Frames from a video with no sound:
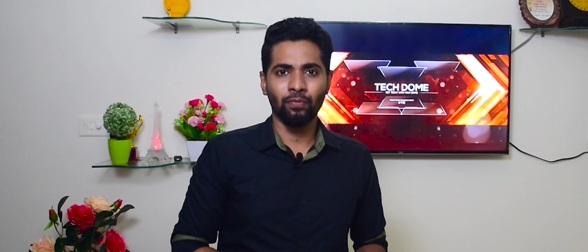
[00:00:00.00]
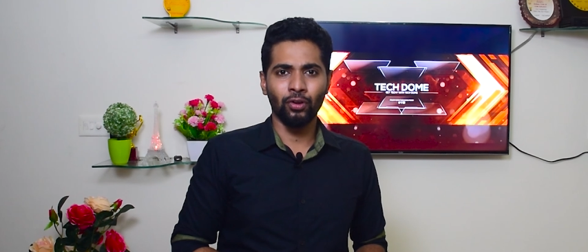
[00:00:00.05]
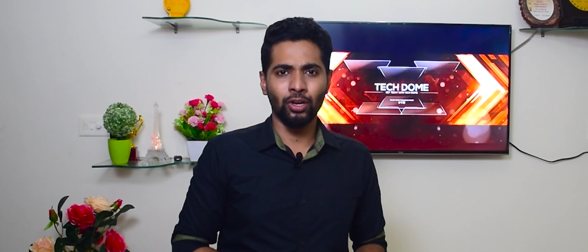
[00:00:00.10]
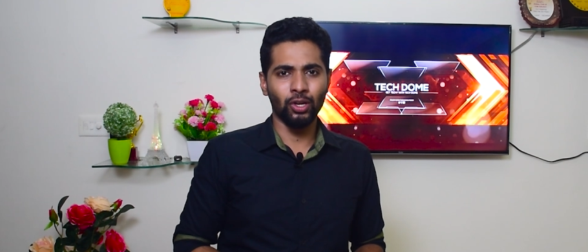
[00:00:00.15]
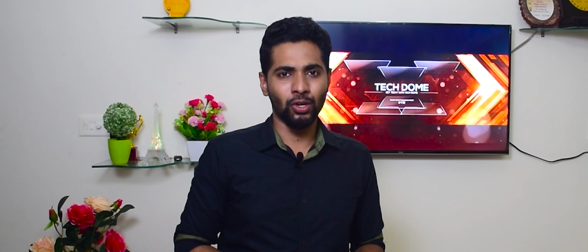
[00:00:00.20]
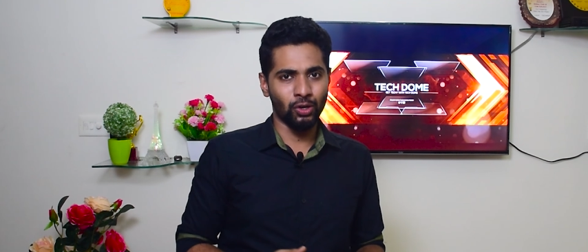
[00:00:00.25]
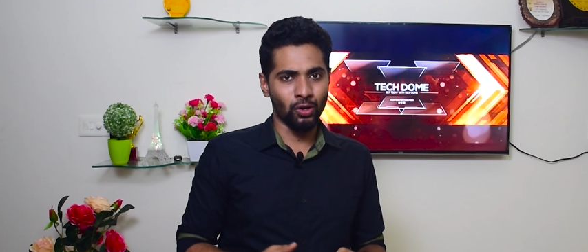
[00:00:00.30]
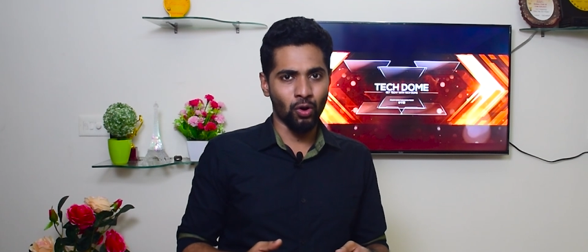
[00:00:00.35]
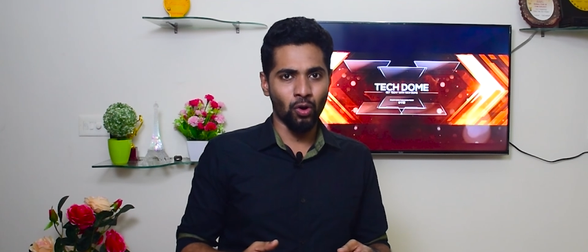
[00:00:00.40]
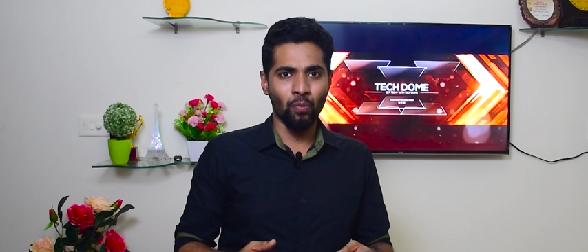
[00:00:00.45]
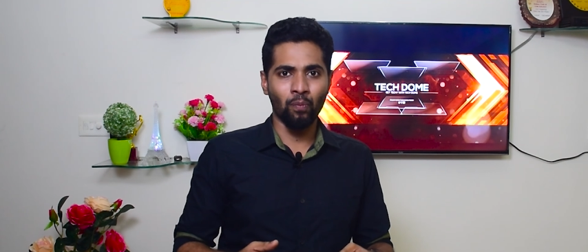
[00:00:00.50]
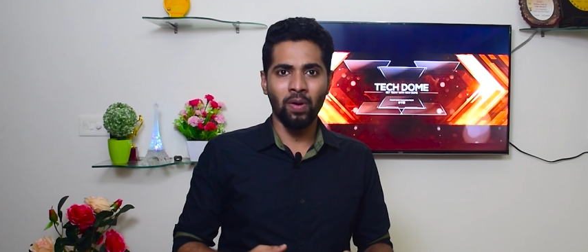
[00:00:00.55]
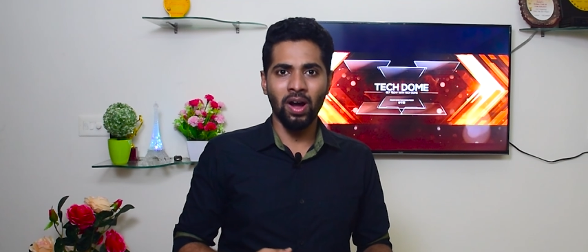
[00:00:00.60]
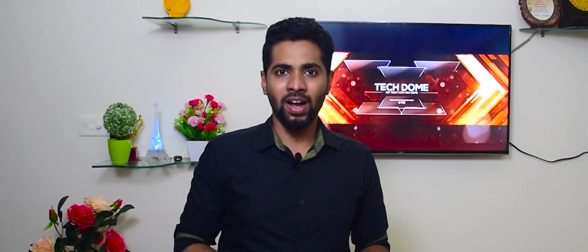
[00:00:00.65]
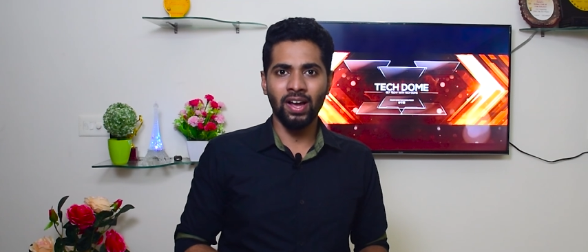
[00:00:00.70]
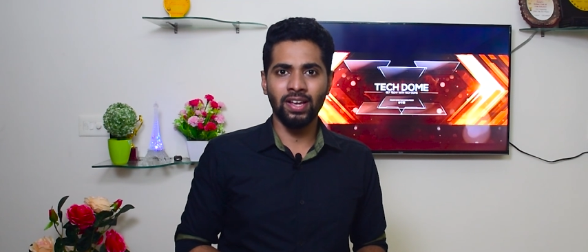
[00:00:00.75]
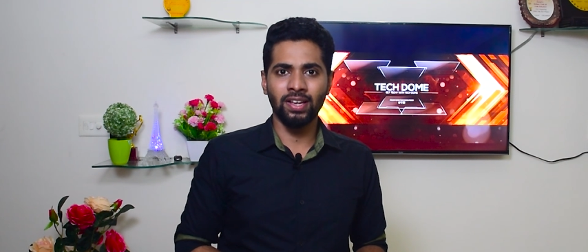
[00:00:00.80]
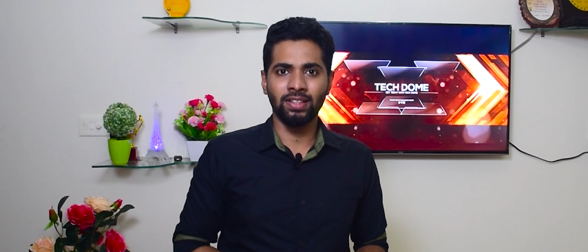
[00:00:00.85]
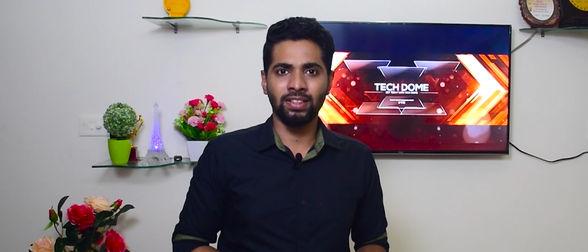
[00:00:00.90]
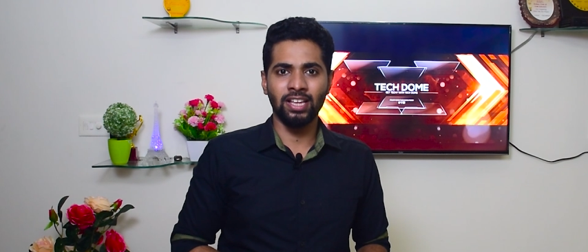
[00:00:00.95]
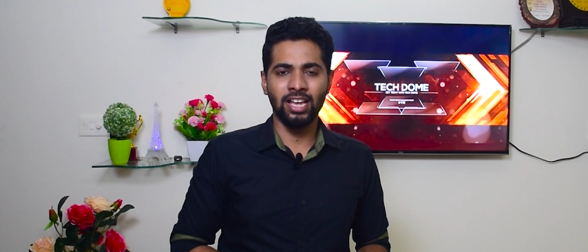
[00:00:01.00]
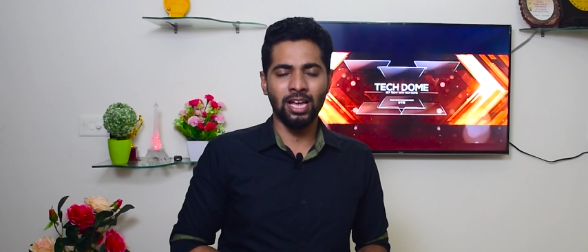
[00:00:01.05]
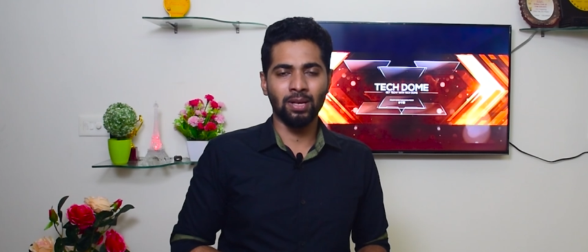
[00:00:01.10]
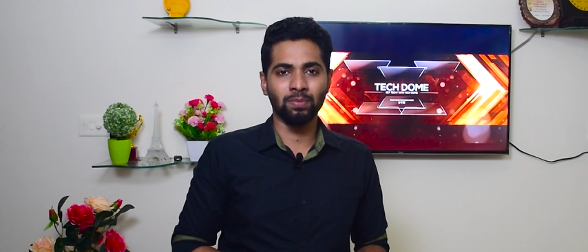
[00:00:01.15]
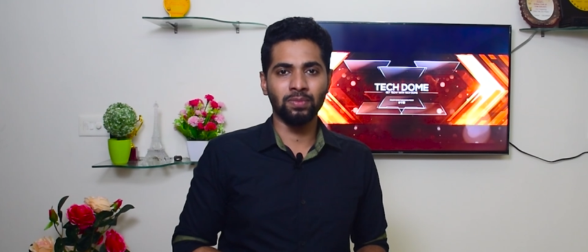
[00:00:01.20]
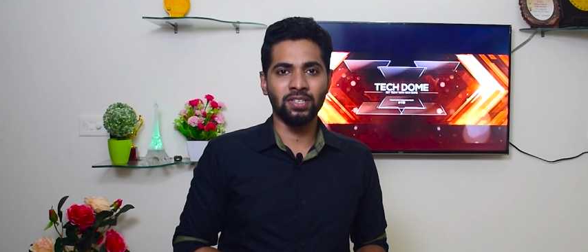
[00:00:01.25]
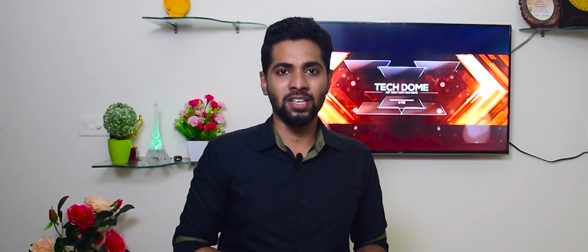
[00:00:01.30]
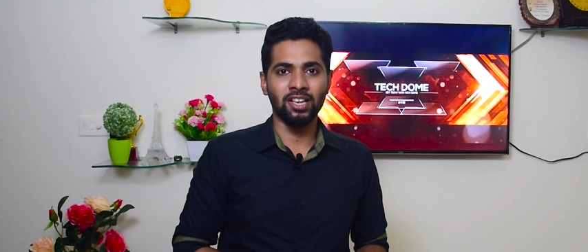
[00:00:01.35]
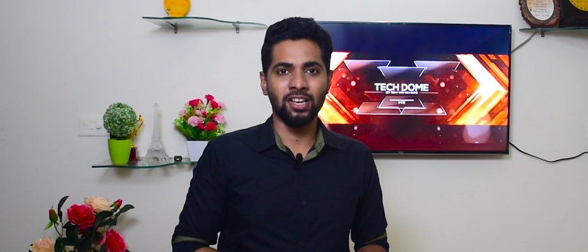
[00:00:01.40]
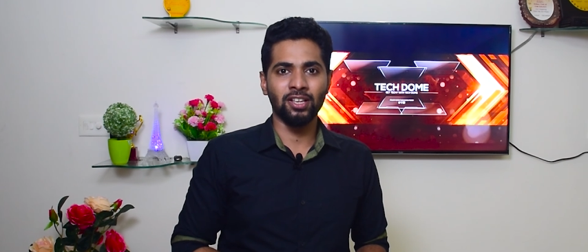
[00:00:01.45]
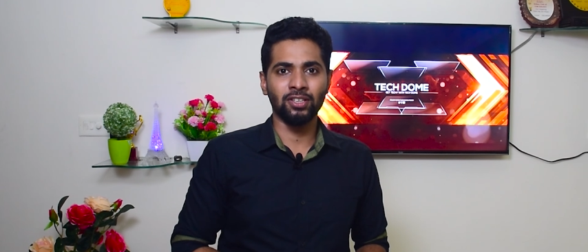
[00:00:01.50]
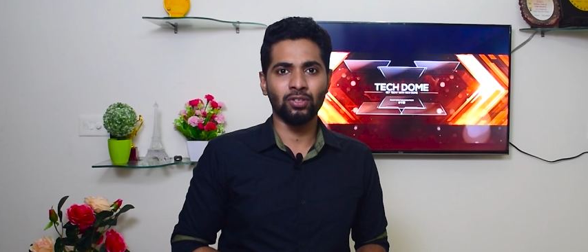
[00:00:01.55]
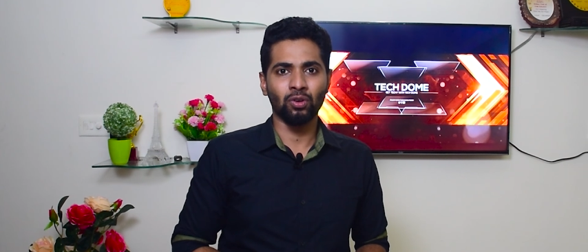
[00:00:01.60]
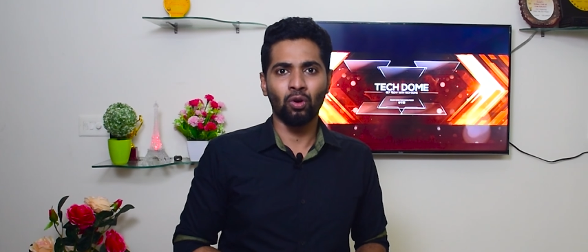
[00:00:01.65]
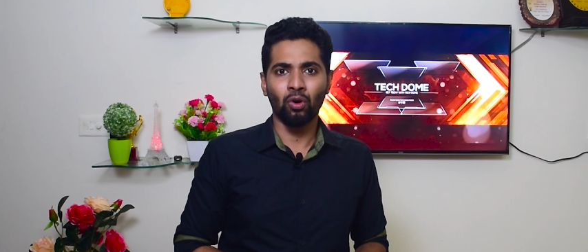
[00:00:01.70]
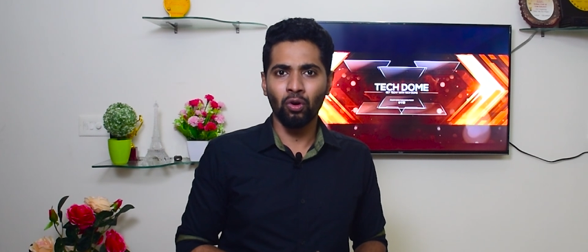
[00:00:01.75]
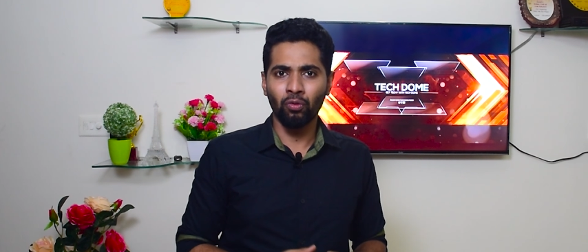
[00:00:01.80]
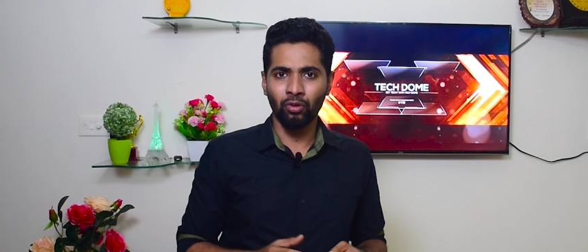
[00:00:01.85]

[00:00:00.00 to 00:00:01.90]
Will you go buy the M series or